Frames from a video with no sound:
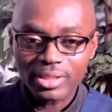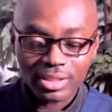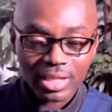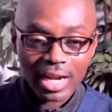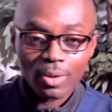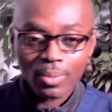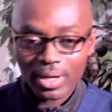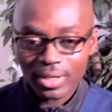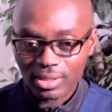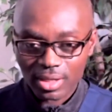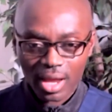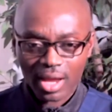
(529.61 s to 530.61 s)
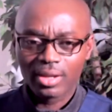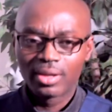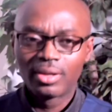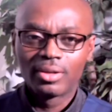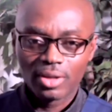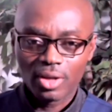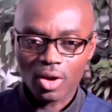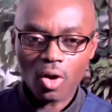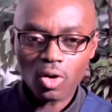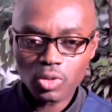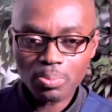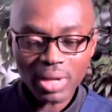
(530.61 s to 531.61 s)
the other one is like
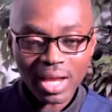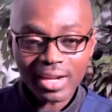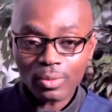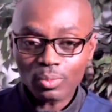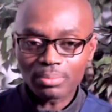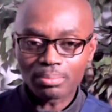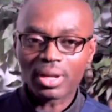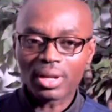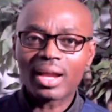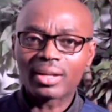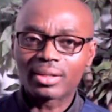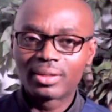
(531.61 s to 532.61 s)
all splattered with blood